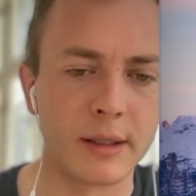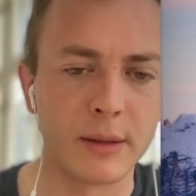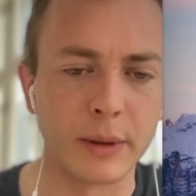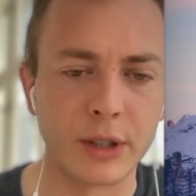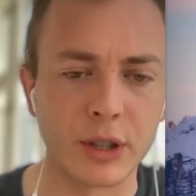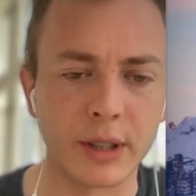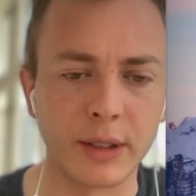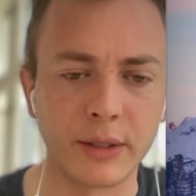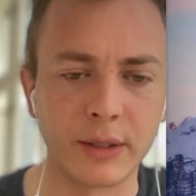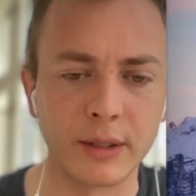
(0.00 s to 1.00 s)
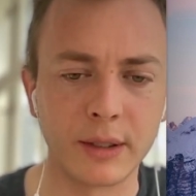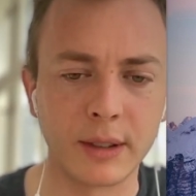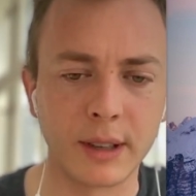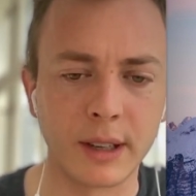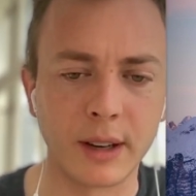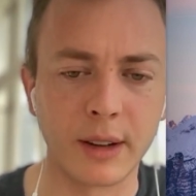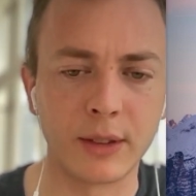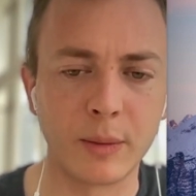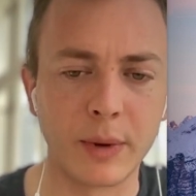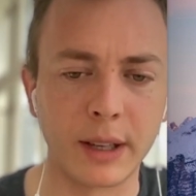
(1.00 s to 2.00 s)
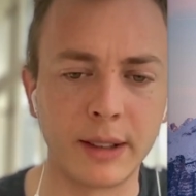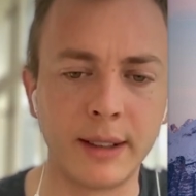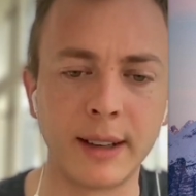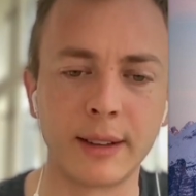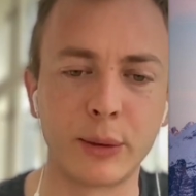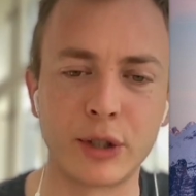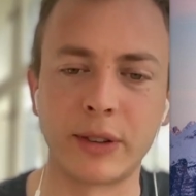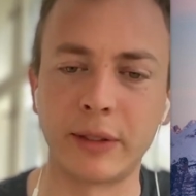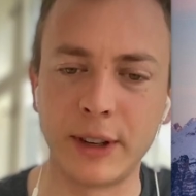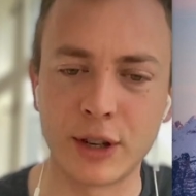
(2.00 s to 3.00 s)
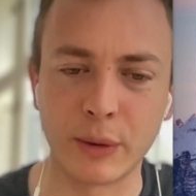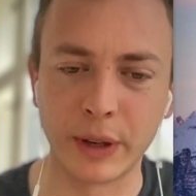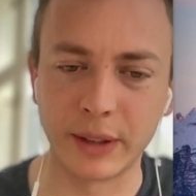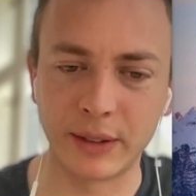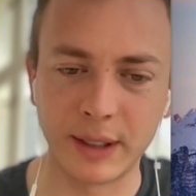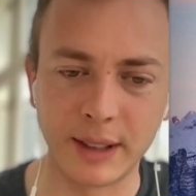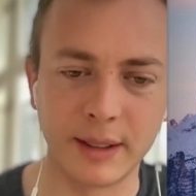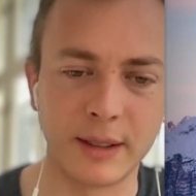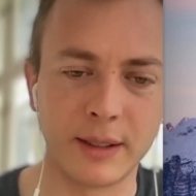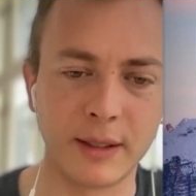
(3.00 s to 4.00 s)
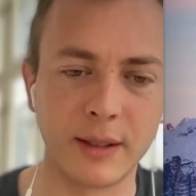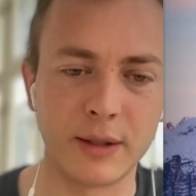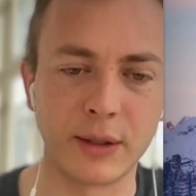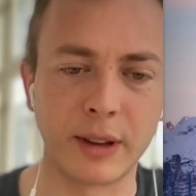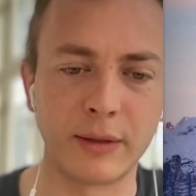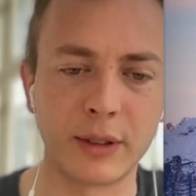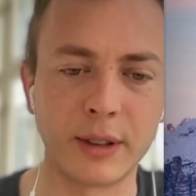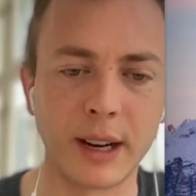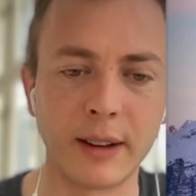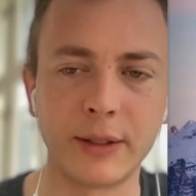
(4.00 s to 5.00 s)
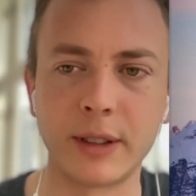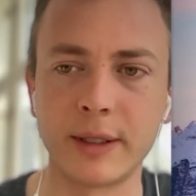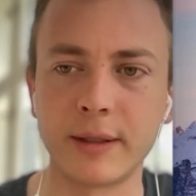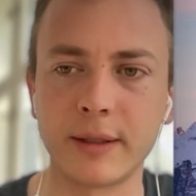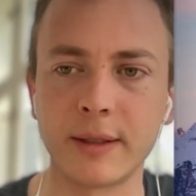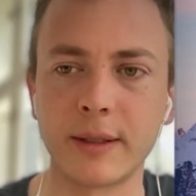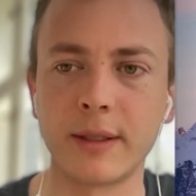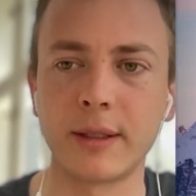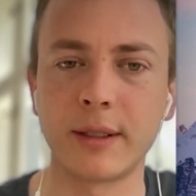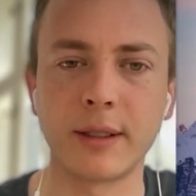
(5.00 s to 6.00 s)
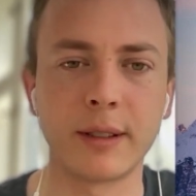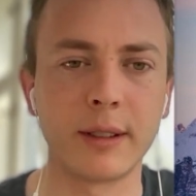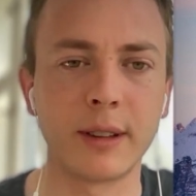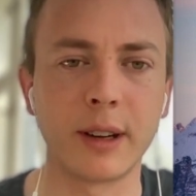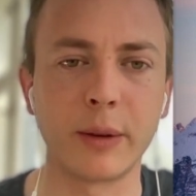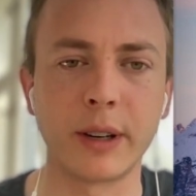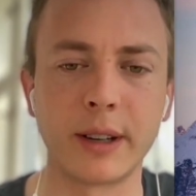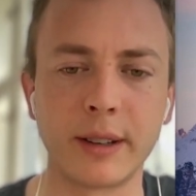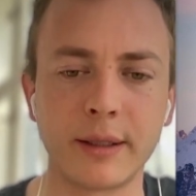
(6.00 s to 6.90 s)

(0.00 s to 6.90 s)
which is in custom bank details, which is a feature we're going to see just after. There we are.